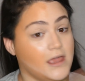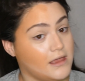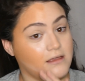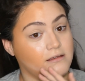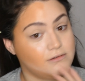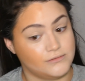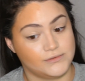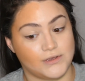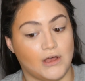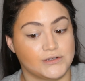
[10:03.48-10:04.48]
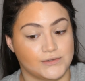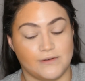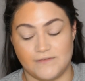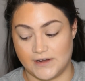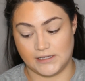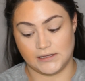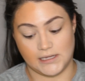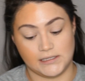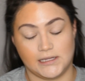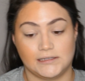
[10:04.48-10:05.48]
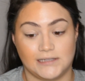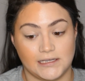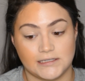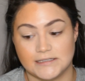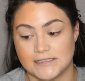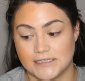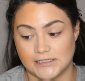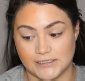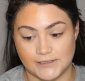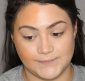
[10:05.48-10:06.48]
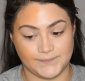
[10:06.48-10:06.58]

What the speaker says: they use also a very light concealer.